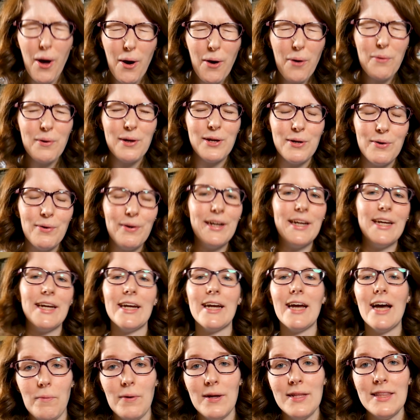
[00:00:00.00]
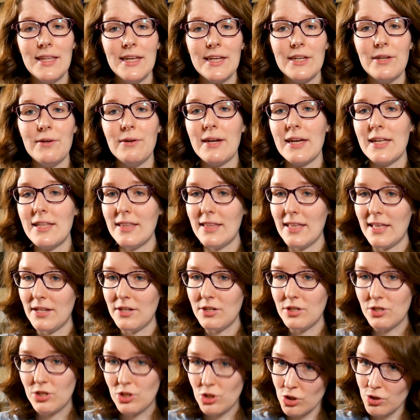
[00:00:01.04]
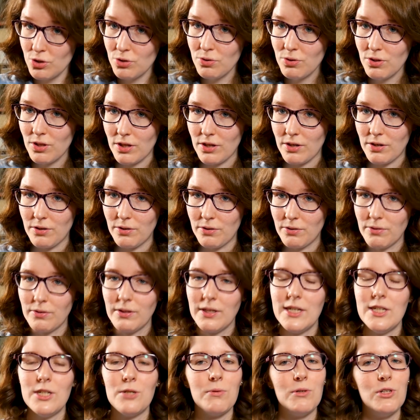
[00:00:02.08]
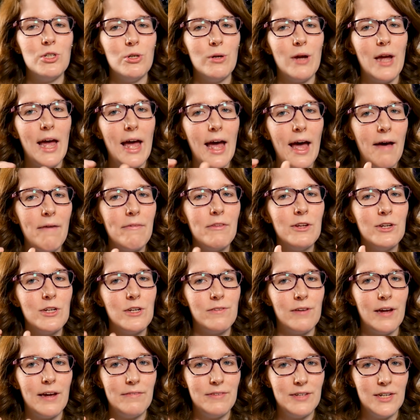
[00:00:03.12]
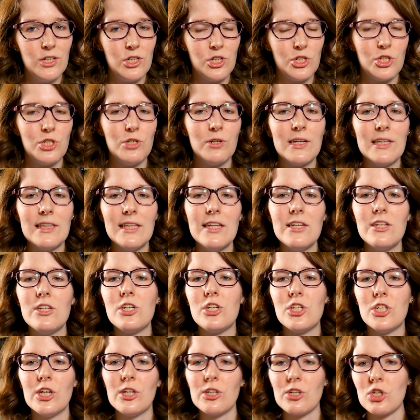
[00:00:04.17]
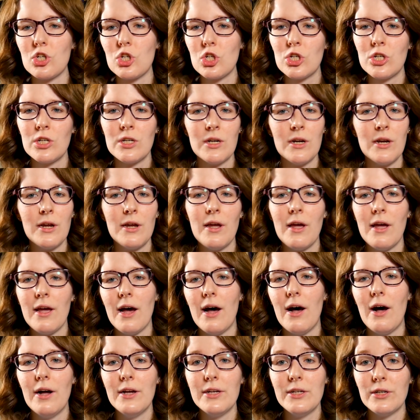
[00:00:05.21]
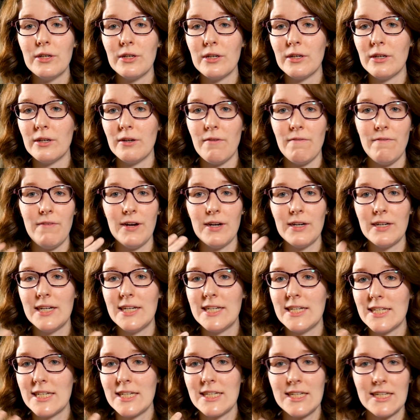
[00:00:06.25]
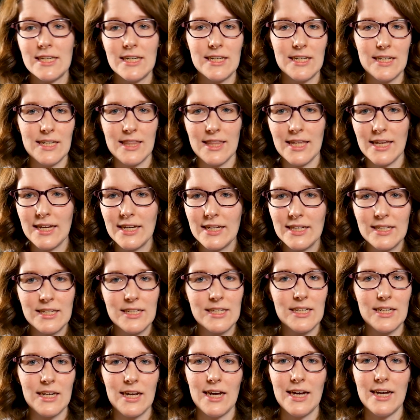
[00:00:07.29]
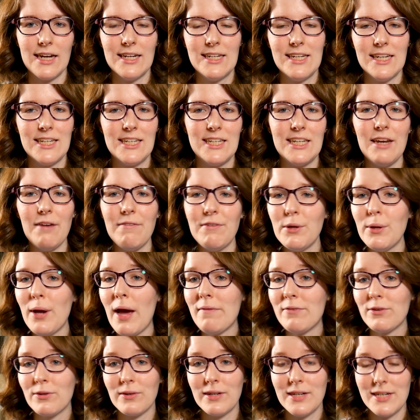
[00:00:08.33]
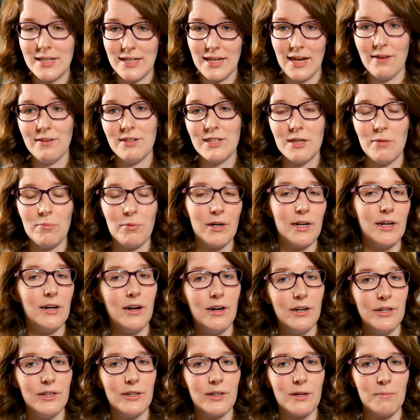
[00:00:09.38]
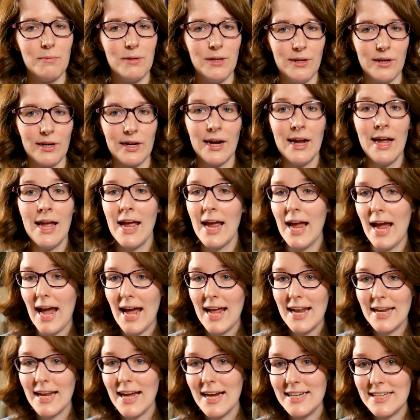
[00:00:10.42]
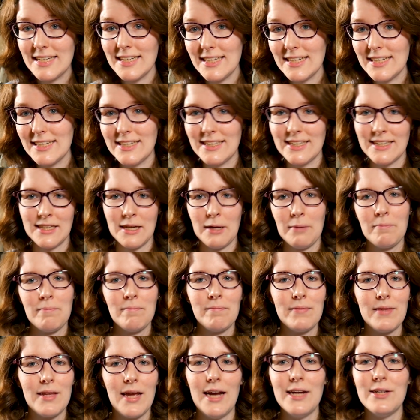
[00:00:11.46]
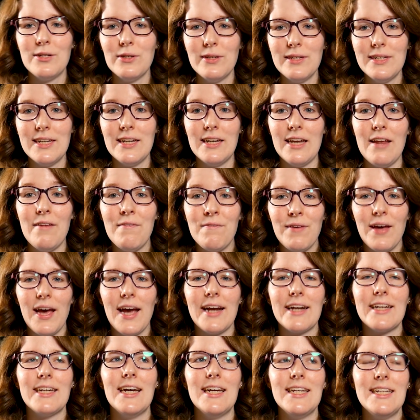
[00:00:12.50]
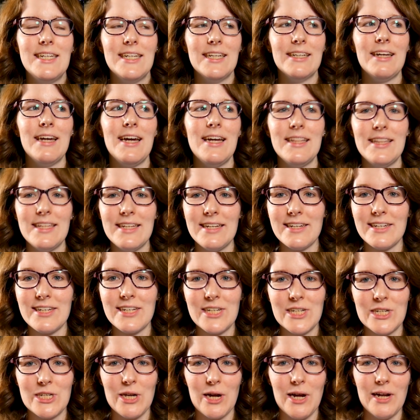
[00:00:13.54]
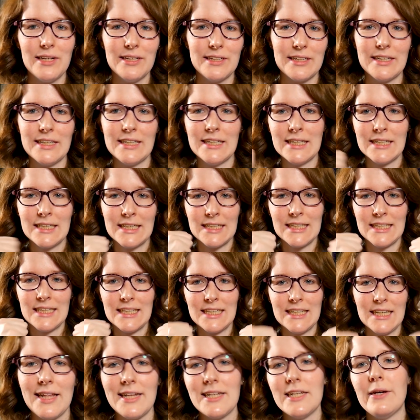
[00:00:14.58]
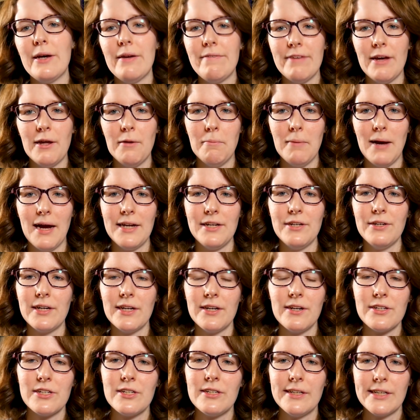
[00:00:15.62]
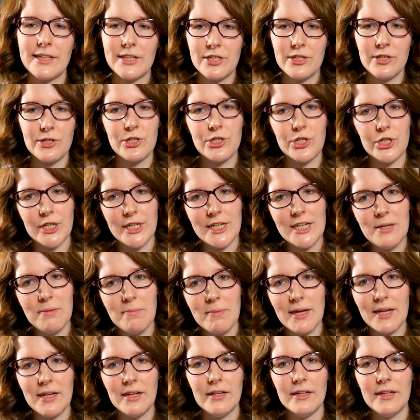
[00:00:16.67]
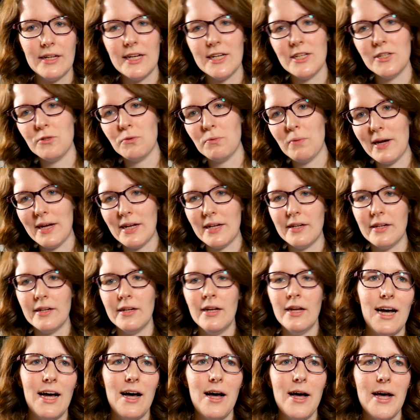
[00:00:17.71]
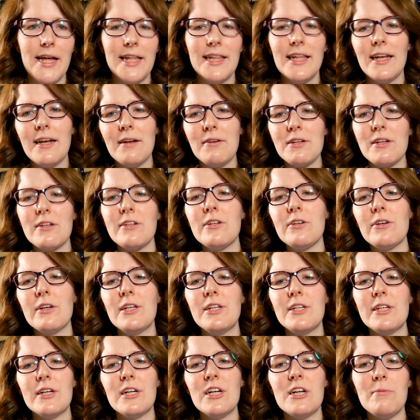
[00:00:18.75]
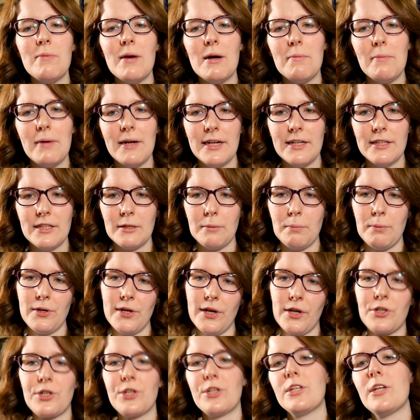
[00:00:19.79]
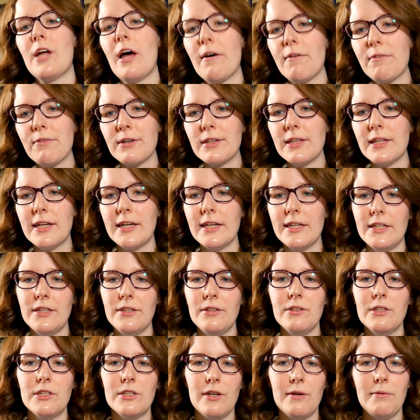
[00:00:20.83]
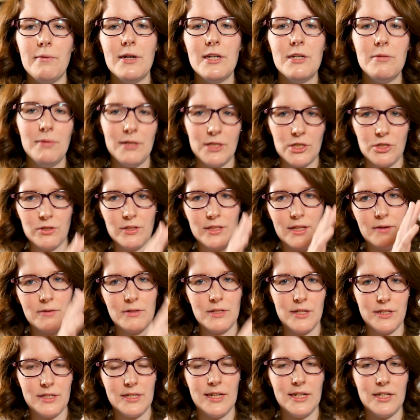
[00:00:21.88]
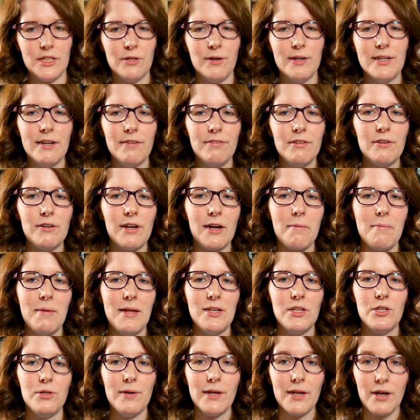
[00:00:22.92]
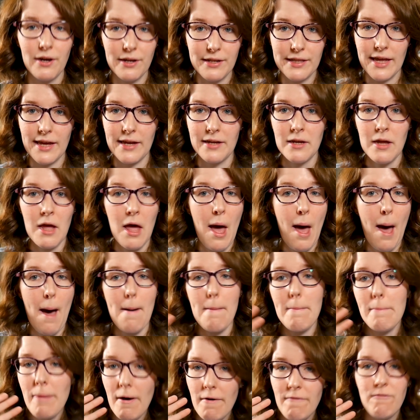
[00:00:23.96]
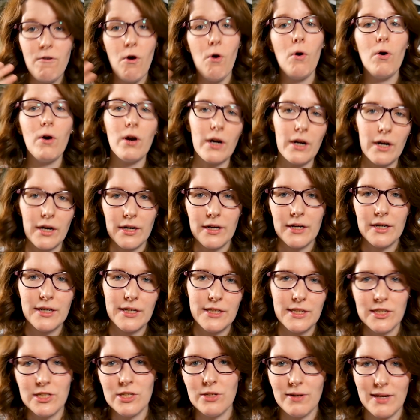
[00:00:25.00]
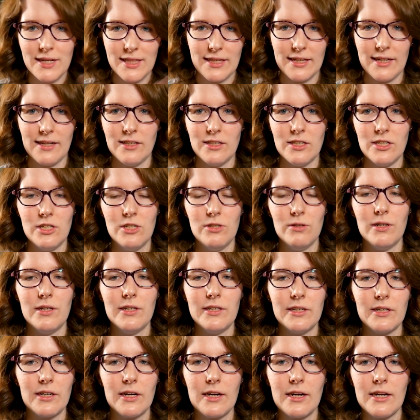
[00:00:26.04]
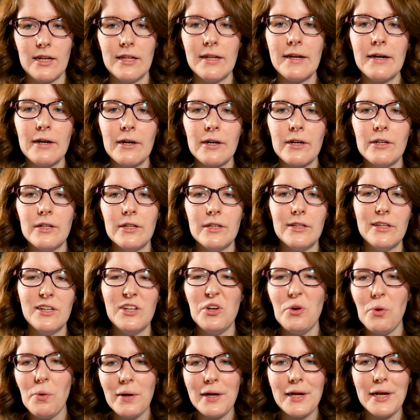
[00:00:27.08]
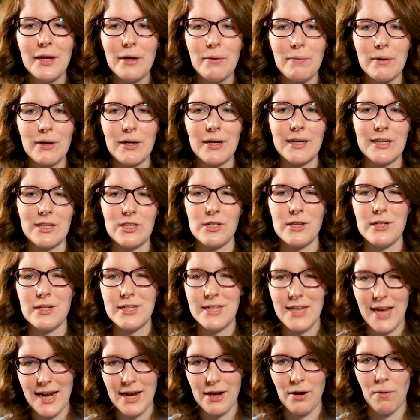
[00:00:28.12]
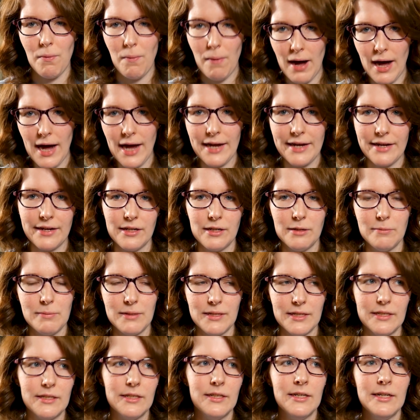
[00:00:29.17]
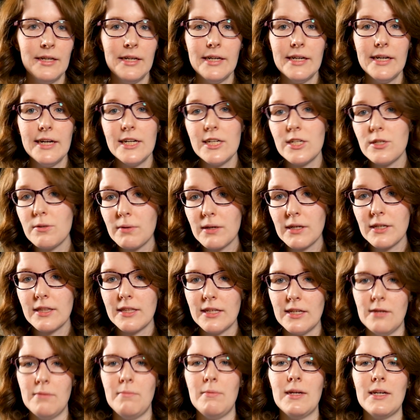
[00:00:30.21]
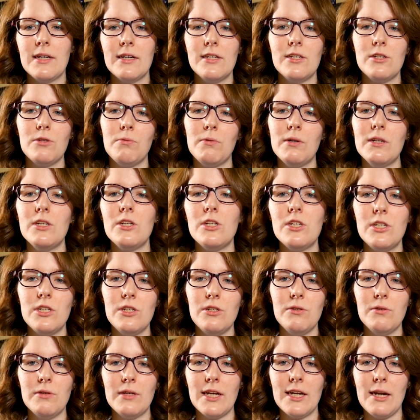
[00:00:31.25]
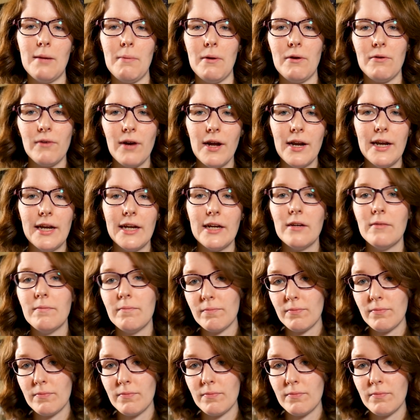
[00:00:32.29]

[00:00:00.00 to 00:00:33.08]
so annoying. One thing you can then do though is once you have those five digits, you can then search your various things uh, to see if you have it written down somewhere on your computer. And I did. I totally did. In fact, I still had the installer that's how I found mine. You can also like search your email as well. Uh, and then I was also concerned about my other production software that I use, so I wanted to make sure that was all set. So I definitely recommend doing all that before you do anything else. Do all your clerical annoying work. It's going to take a while, but it's worth it because once you get up and running,